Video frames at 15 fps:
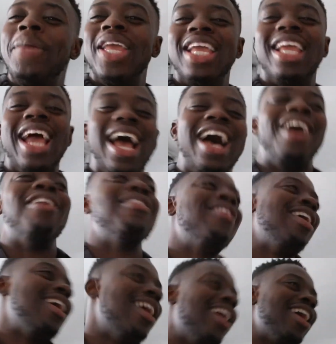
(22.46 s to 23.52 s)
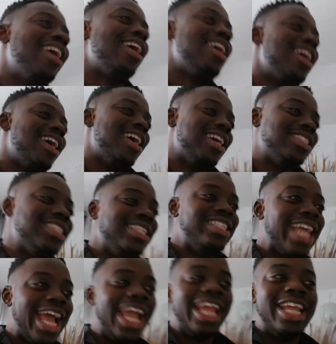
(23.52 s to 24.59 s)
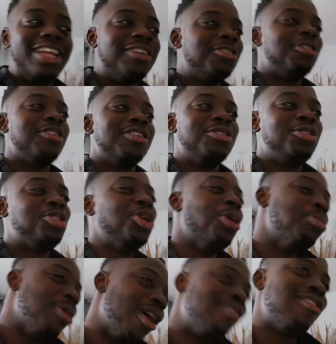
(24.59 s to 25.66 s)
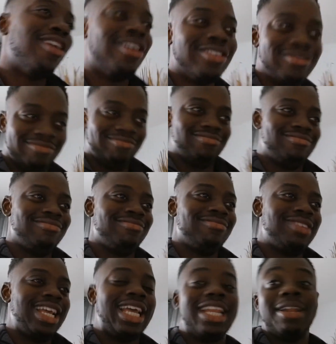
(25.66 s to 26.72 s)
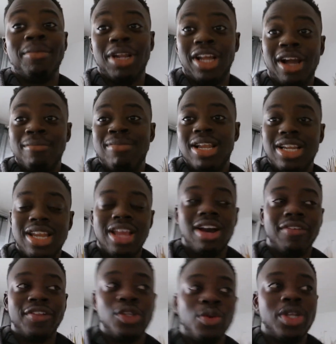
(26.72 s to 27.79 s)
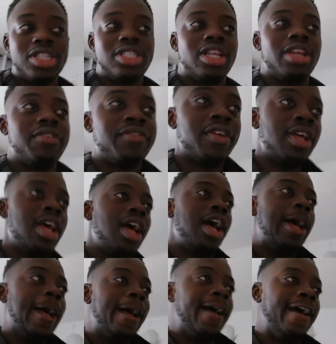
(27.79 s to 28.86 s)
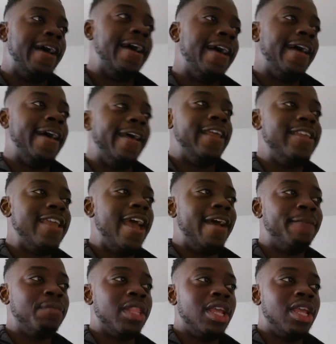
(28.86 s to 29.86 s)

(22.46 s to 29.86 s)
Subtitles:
pig out today, tomorrow, and then I'm going to come back the day after, 26th. Yeah.